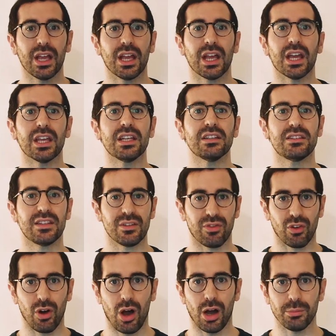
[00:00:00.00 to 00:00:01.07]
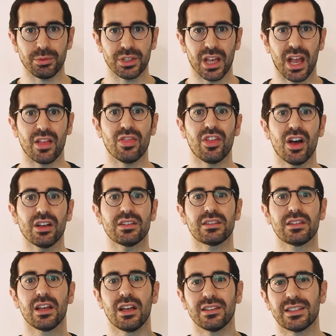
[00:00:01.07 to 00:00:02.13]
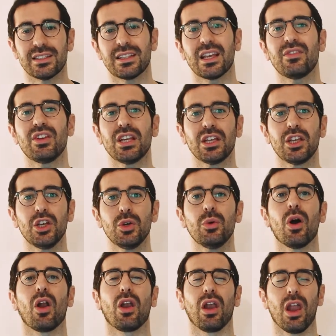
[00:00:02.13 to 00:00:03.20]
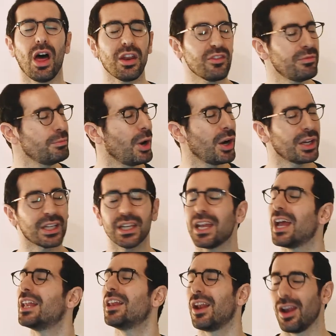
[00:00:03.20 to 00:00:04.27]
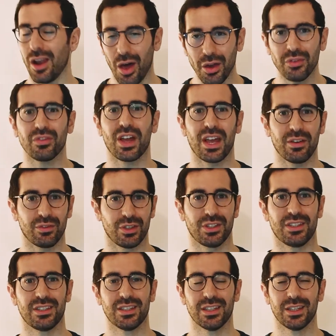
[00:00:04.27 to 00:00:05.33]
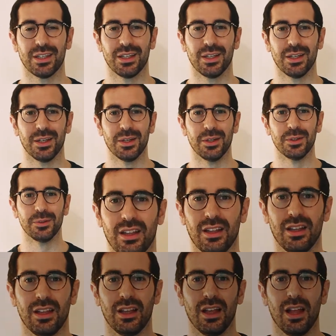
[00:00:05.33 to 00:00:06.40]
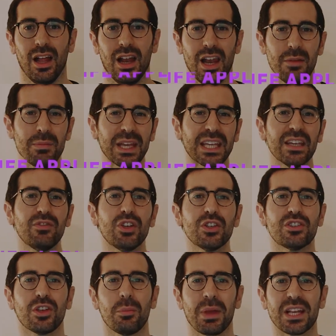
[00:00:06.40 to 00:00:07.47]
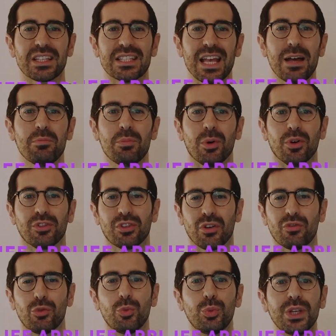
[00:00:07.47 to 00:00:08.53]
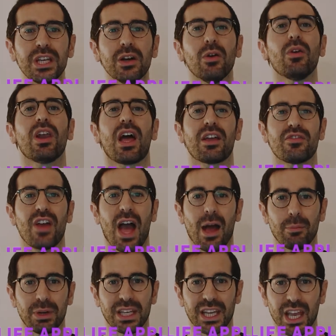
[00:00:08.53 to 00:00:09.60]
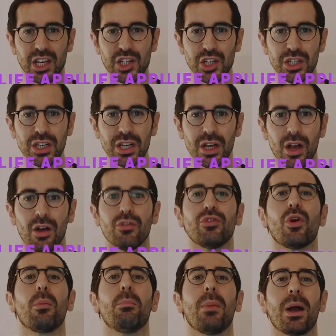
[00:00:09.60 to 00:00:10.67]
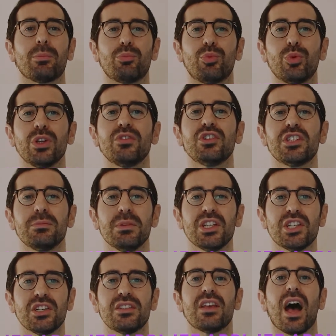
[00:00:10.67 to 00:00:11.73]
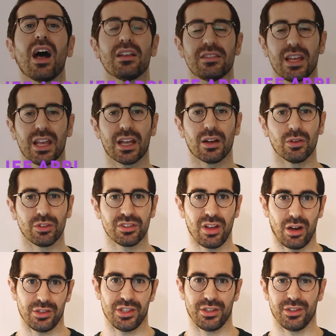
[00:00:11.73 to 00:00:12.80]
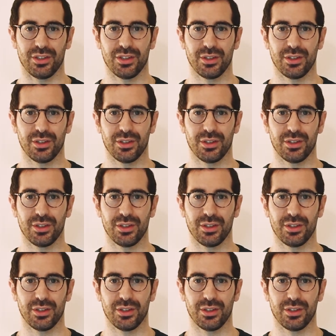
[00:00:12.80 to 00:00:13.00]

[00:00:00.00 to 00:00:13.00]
it is developed, and thus saving you a lot of money and a lot of efforts. Let me give you some examples of real-life application from my previous missions as a consultant.